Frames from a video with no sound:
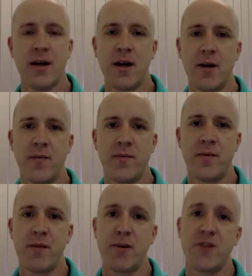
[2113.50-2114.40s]
um,
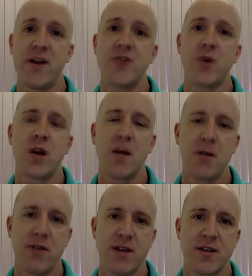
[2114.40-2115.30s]
in motivational
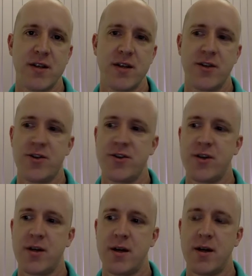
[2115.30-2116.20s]
climate
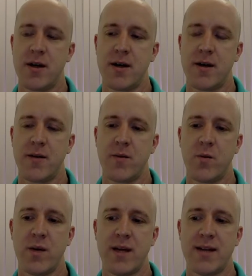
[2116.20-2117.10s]
research. Uh,
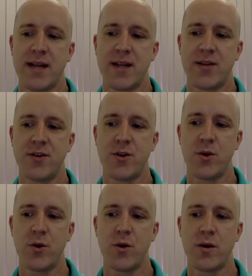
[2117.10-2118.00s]
we tend
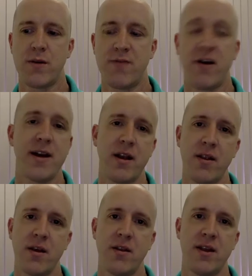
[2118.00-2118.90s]
to
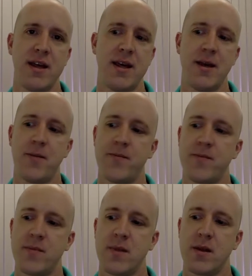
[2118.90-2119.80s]
find that the
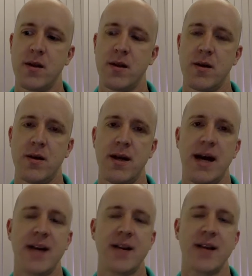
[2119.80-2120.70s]

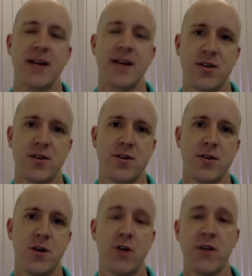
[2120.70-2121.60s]
athletes
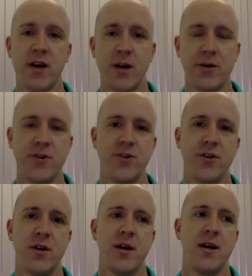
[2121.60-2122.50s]
of a coach,